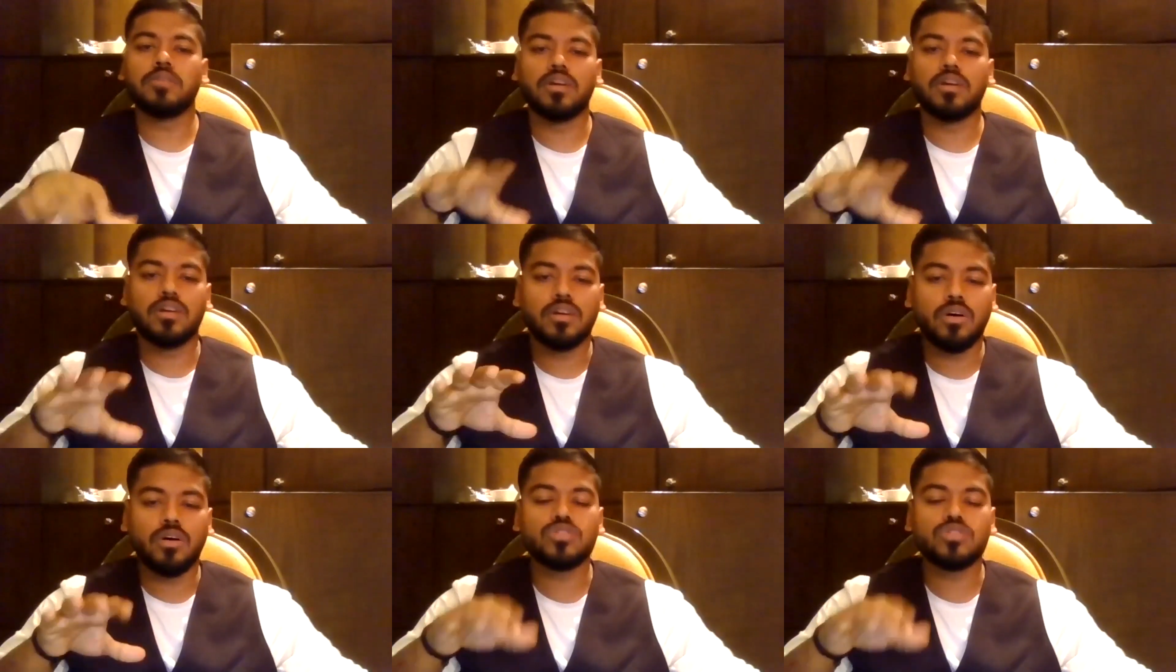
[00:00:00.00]
uh,
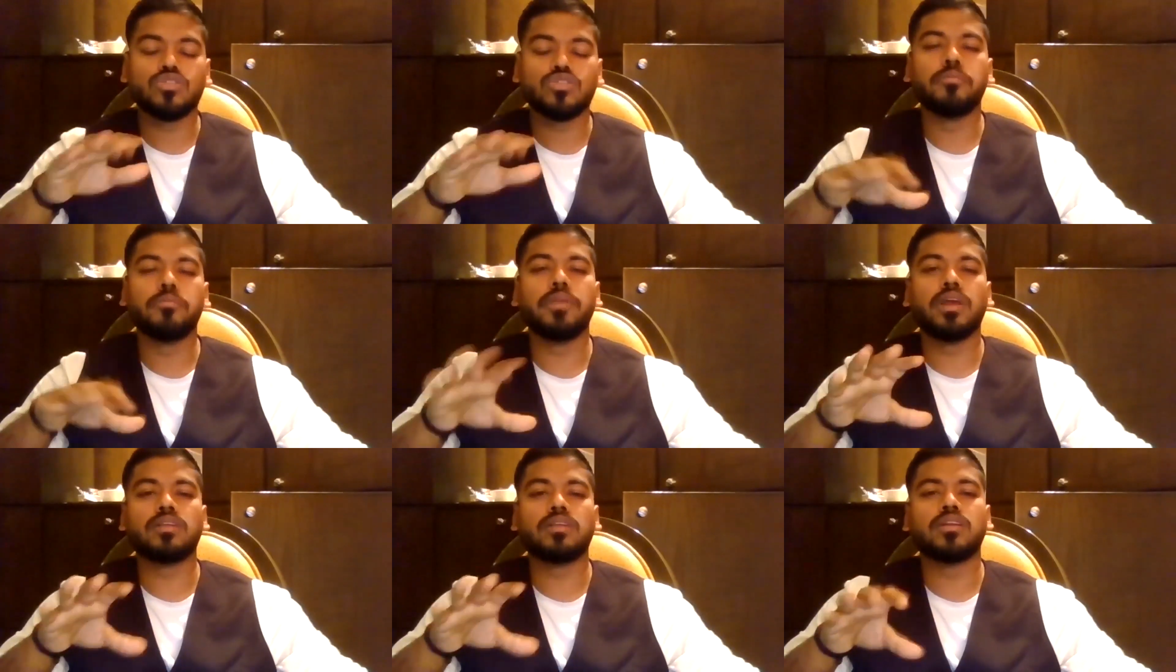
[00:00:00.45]
also
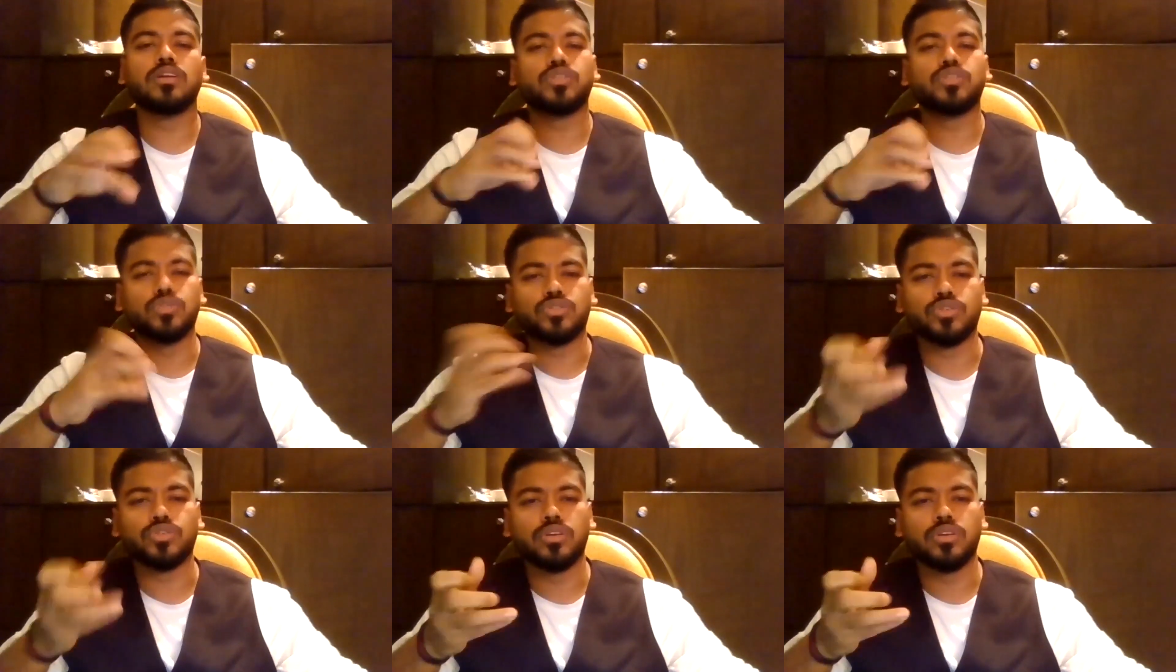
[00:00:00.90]
make the
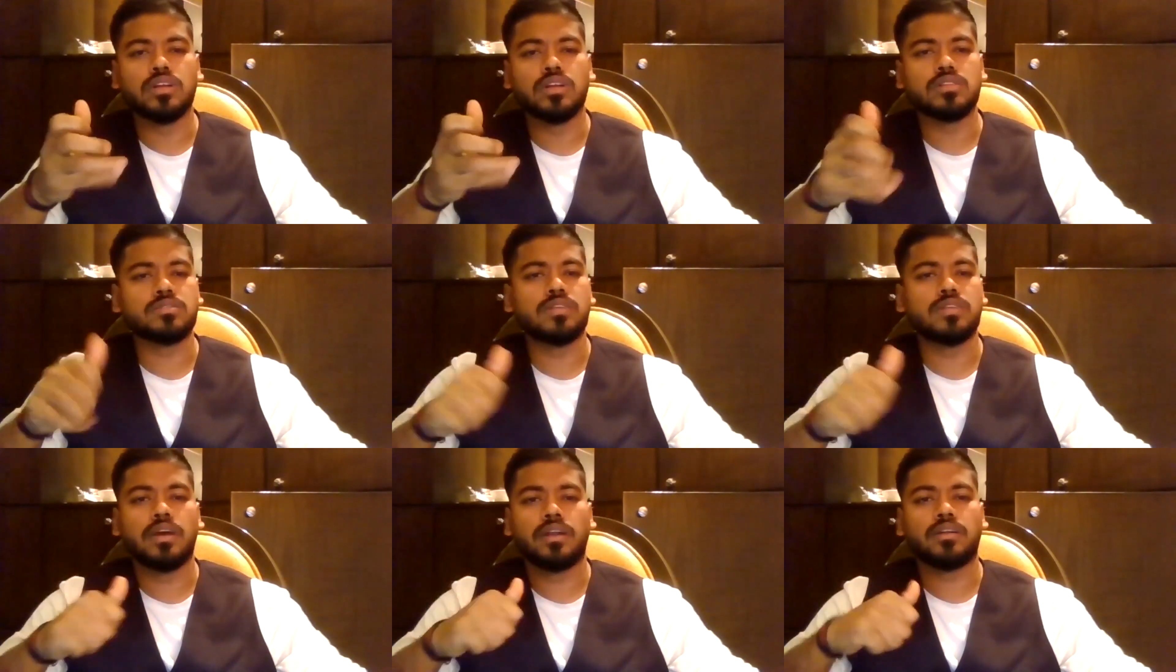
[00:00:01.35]

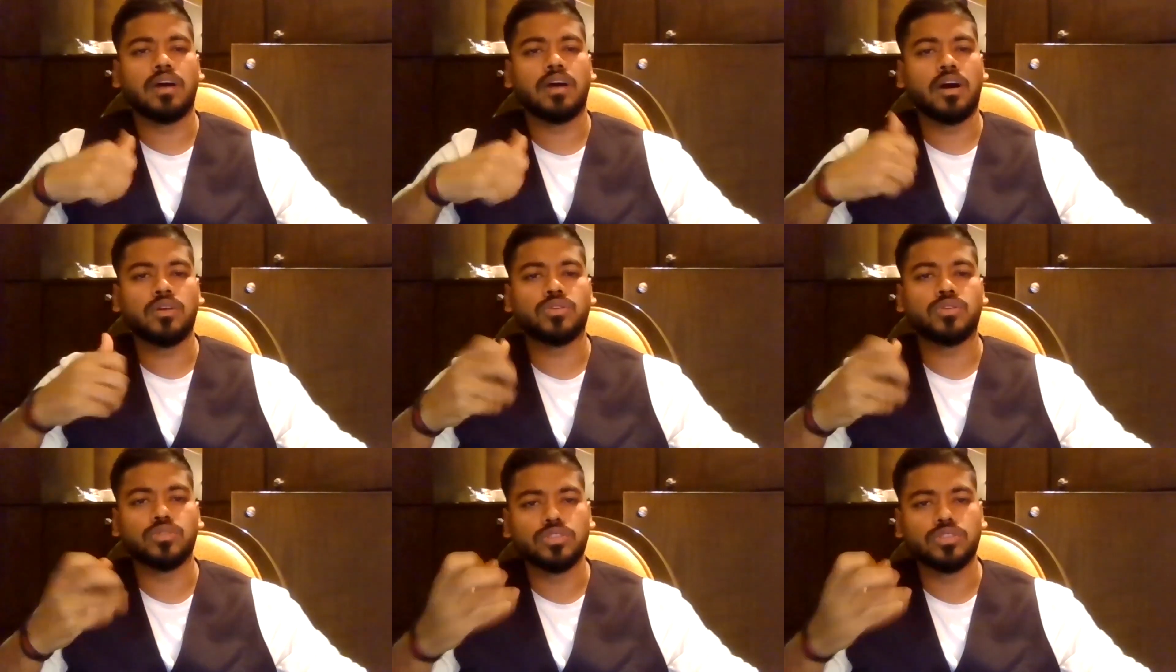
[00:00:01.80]
tutorials that
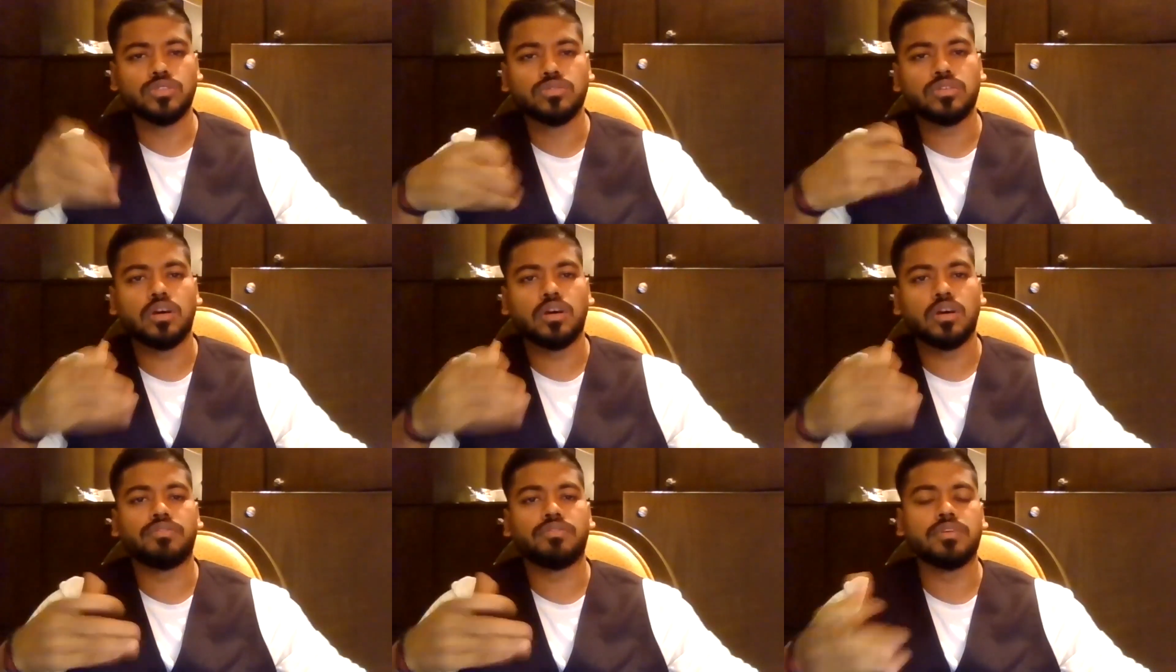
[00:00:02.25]
how to
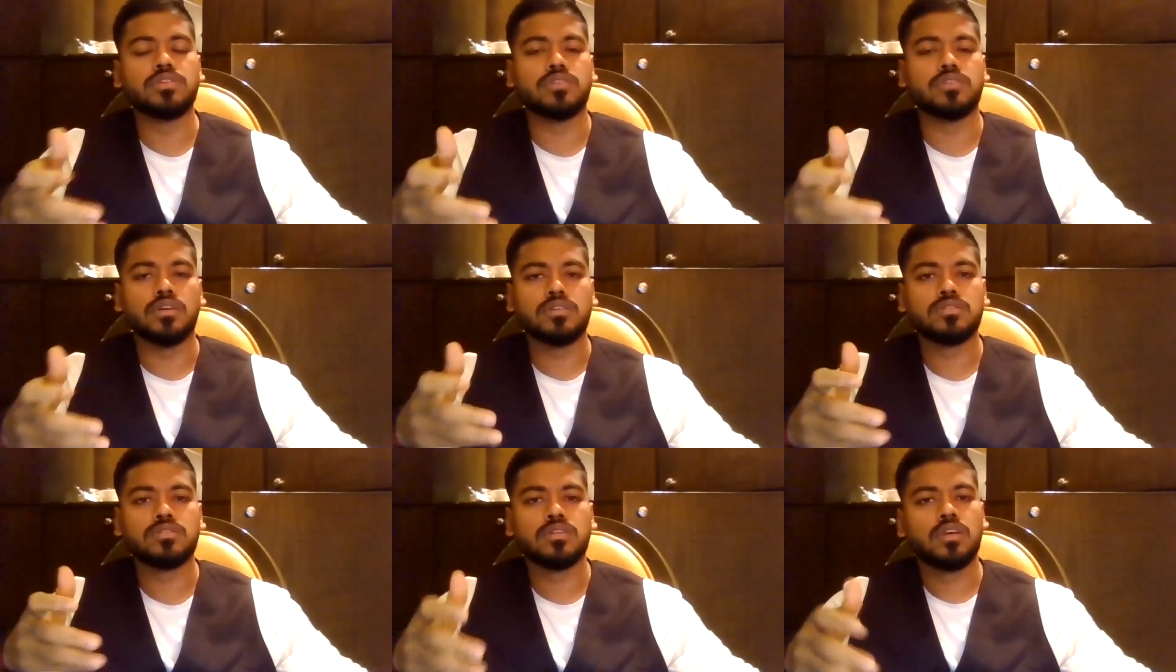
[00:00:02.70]
use our
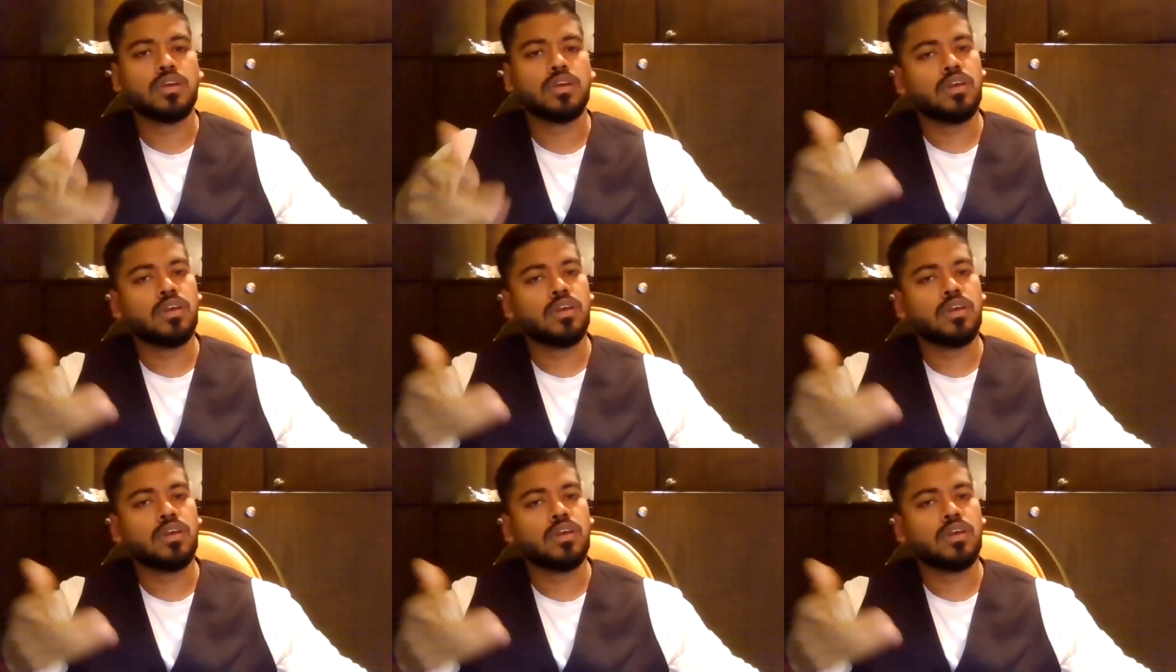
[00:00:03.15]
features